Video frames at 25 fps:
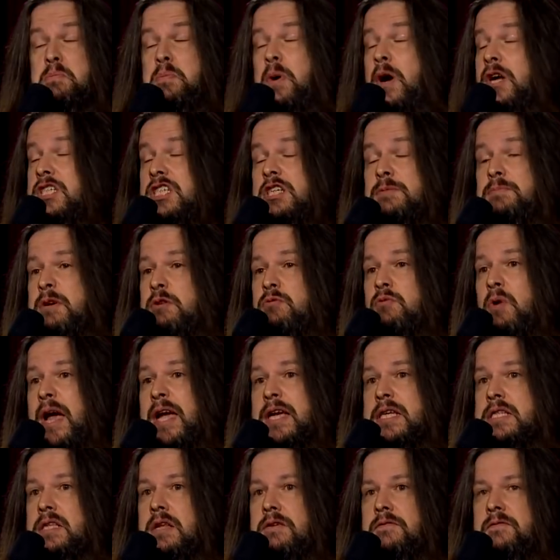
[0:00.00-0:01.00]
Punched me
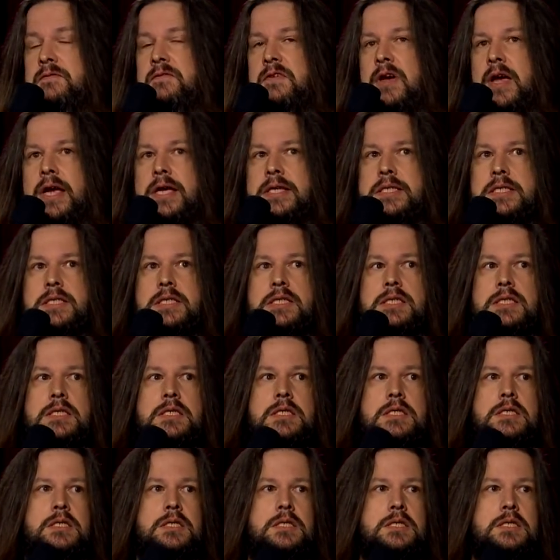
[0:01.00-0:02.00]
right in the face.